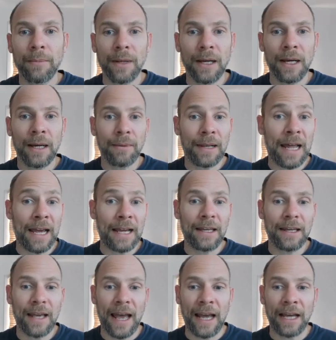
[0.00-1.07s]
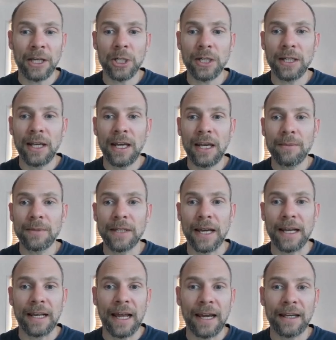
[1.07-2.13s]
um, liking action games
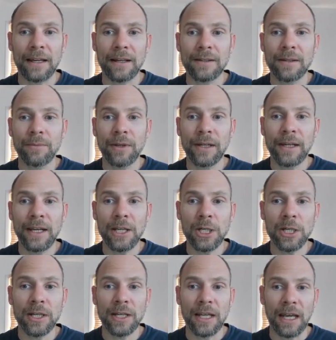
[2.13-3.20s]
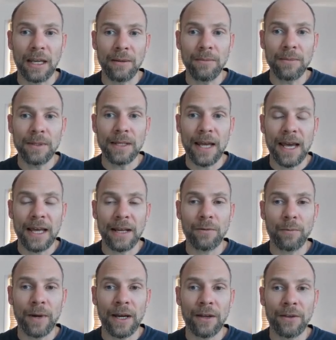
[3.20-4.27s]
and liking simulation games, and
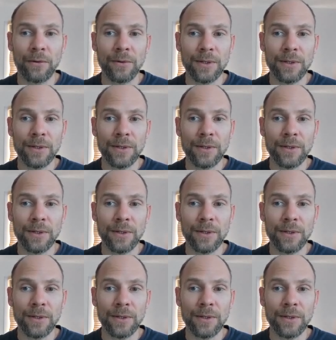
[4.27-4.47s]
where those